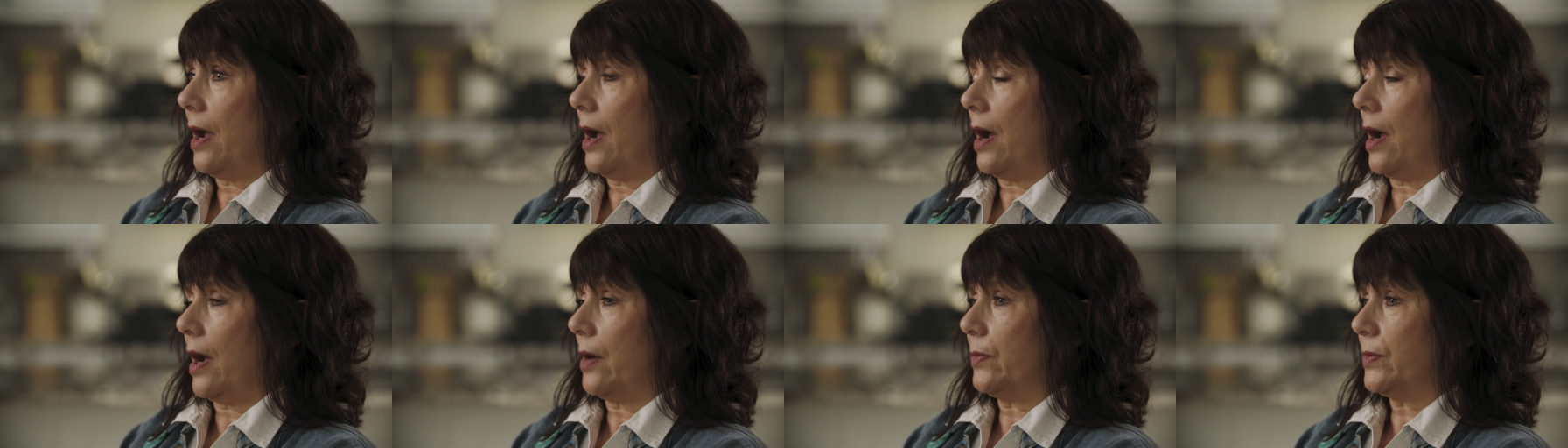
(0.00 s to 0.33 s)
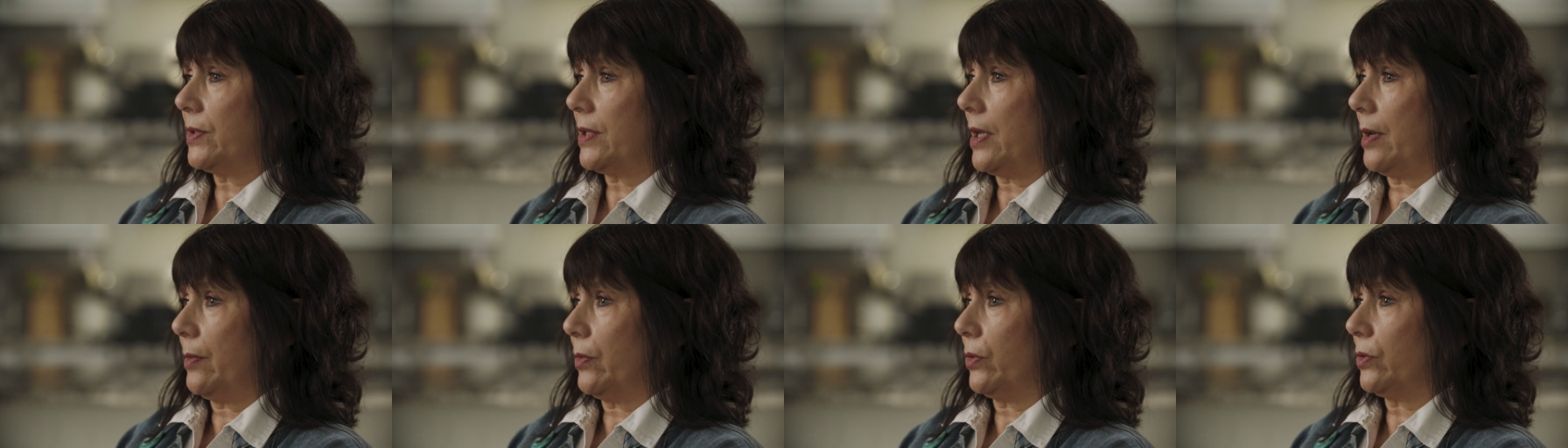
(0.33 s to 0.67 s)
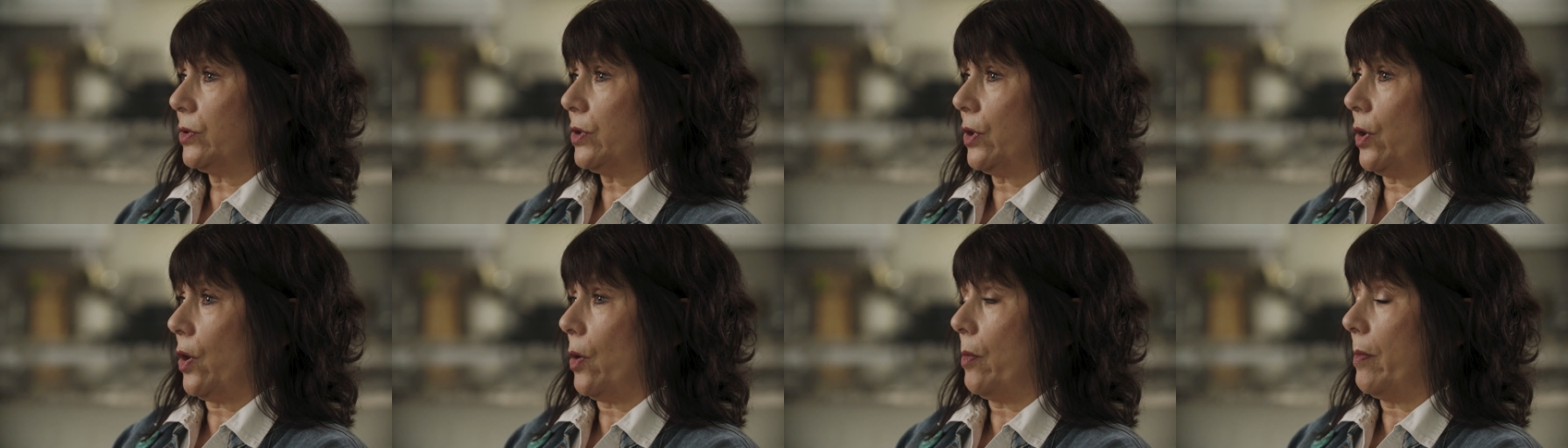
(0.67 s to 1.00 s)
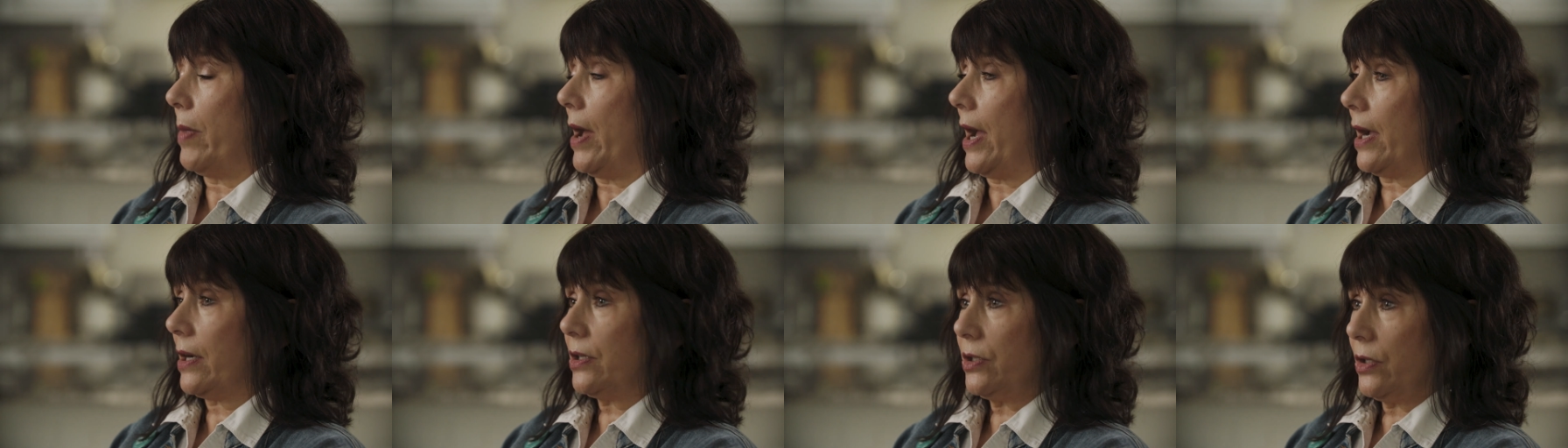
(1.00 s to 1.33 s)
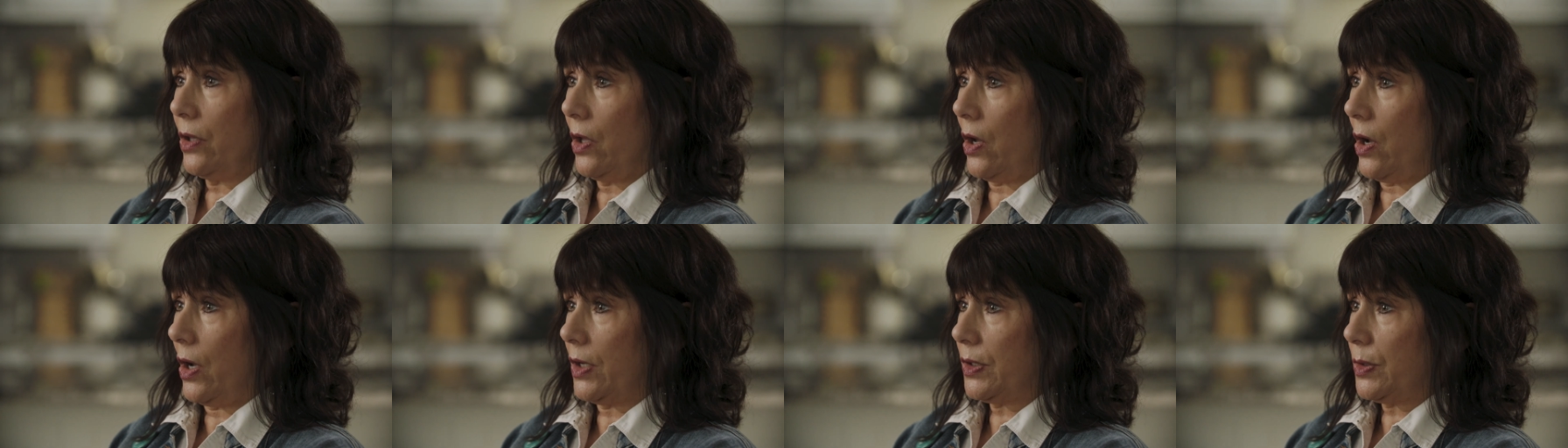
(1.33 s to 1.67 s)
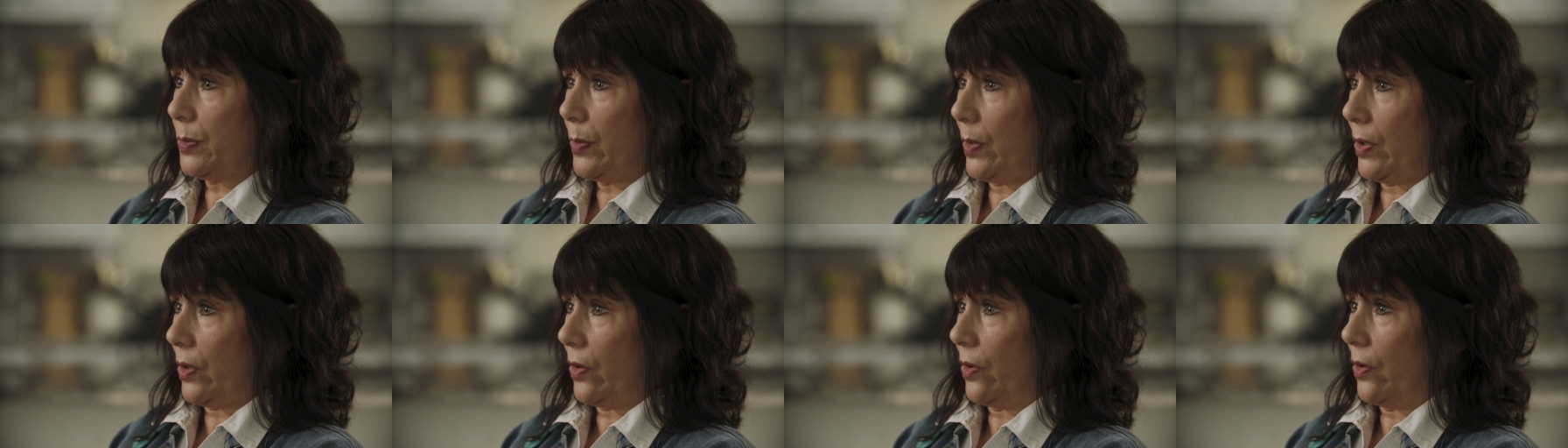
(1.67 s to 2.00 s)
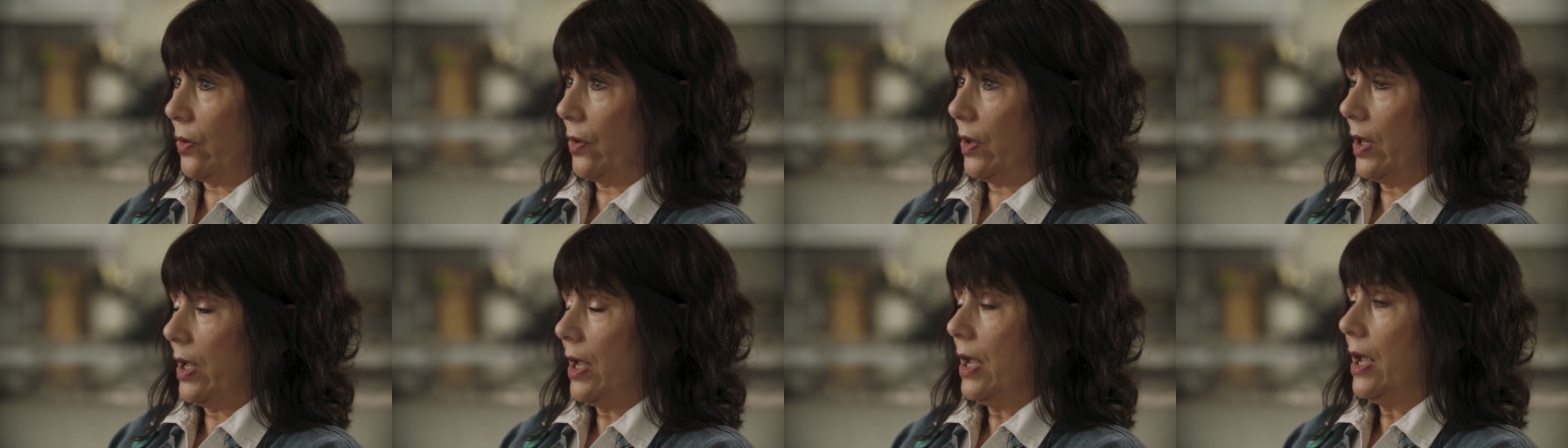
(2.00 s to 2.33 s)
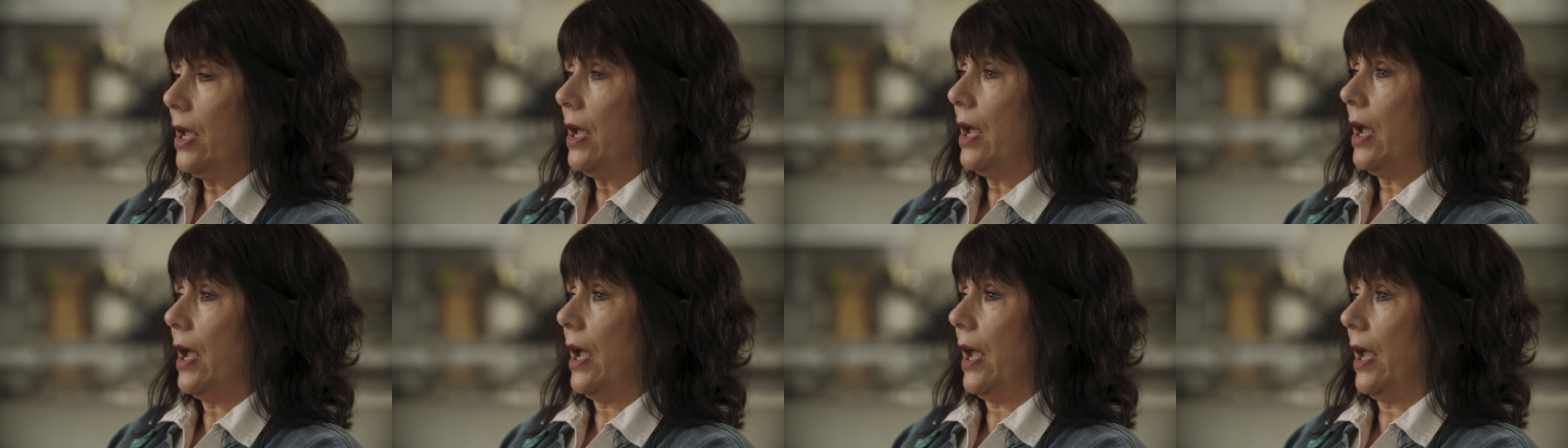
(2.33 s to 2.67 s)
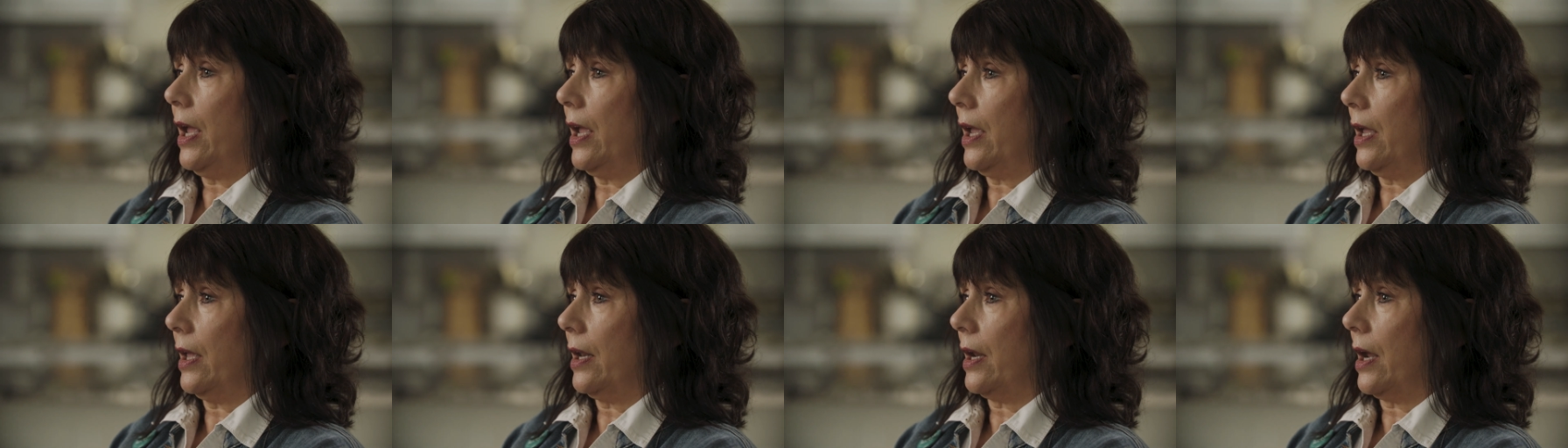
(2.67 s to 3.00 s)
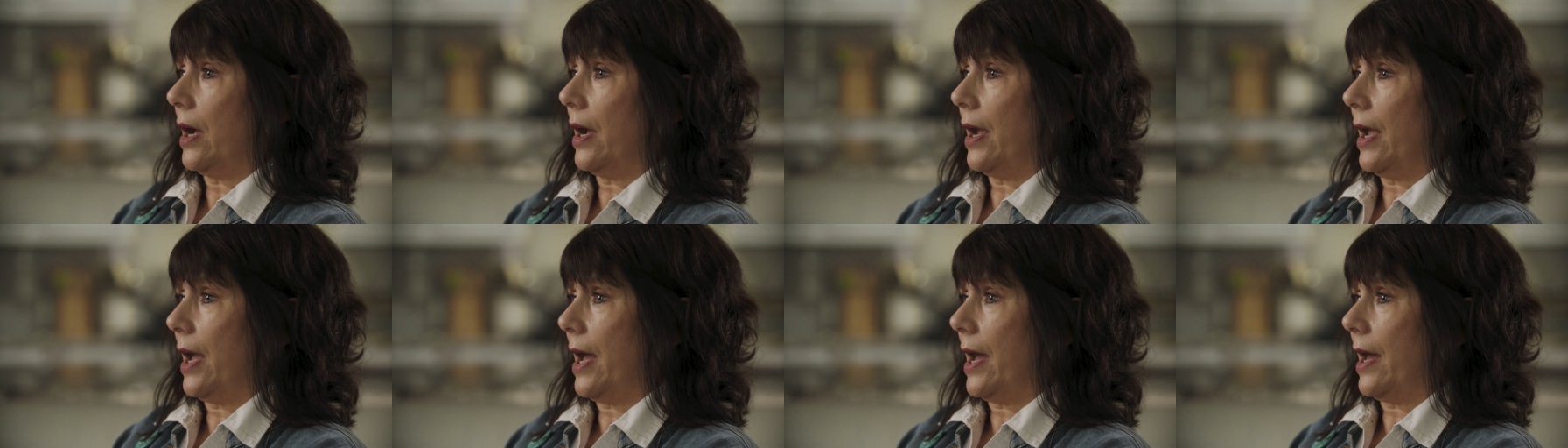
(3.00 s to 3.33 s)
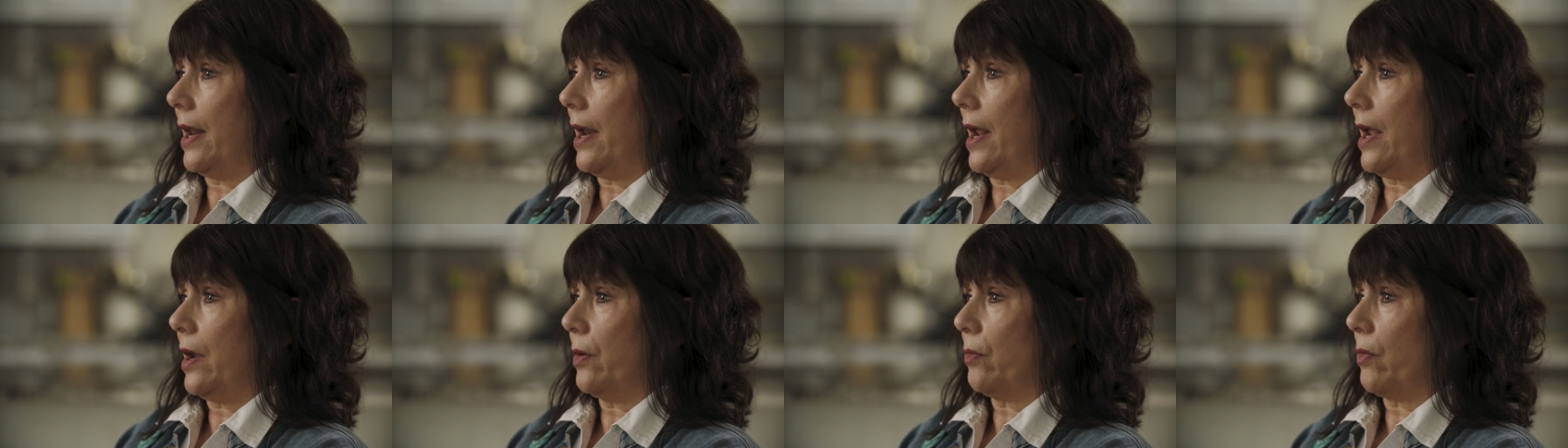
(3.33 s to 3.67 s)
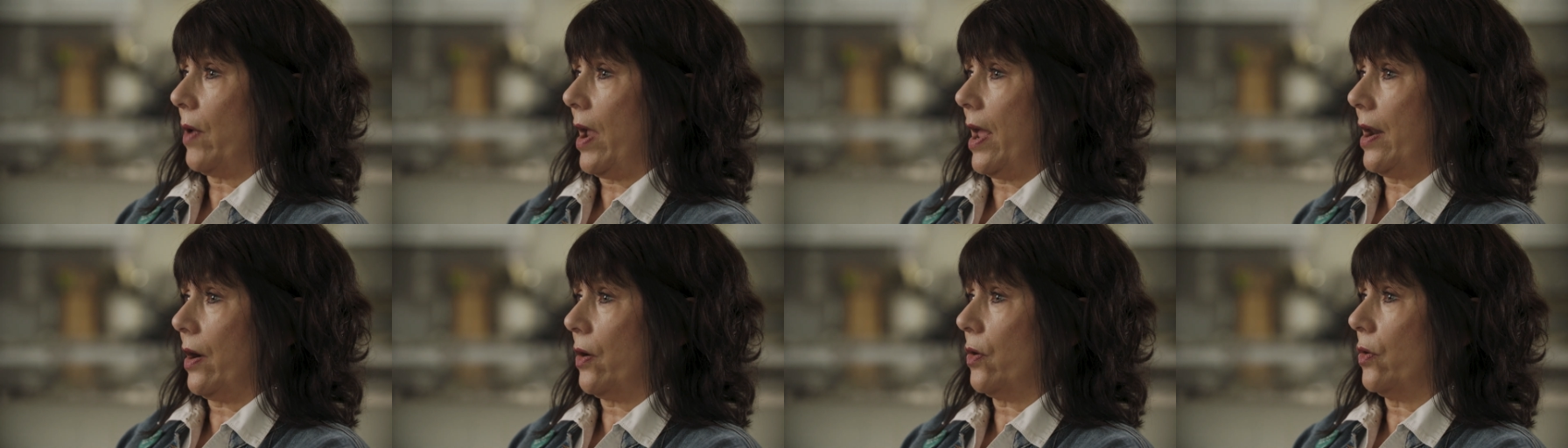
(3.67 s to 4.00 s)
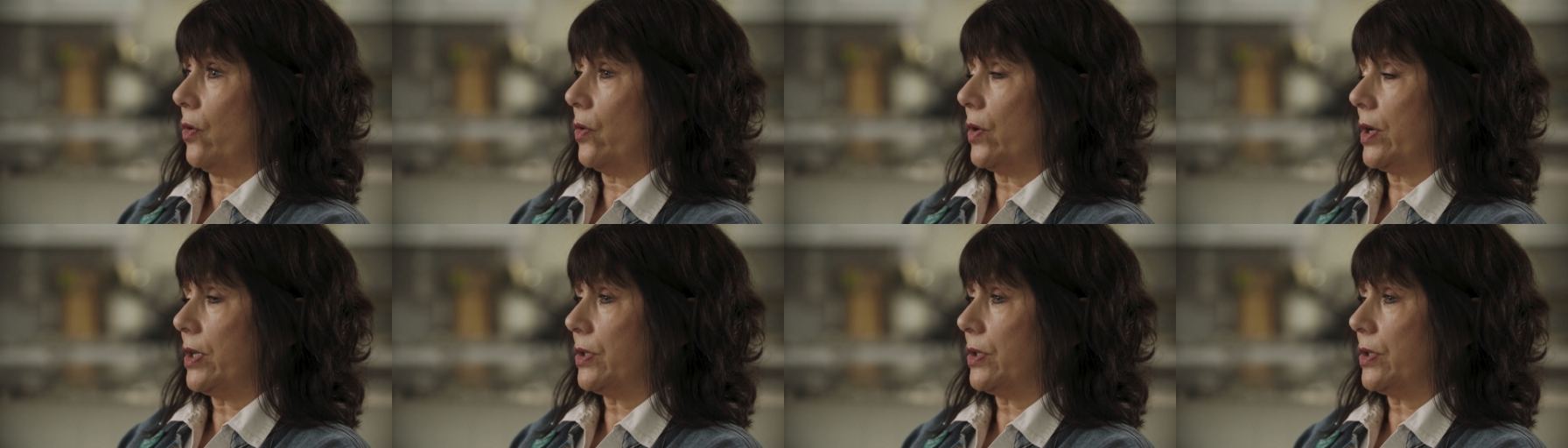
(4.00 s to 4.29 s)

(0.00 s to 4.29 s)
I was able to go back to the hospital and I had a radical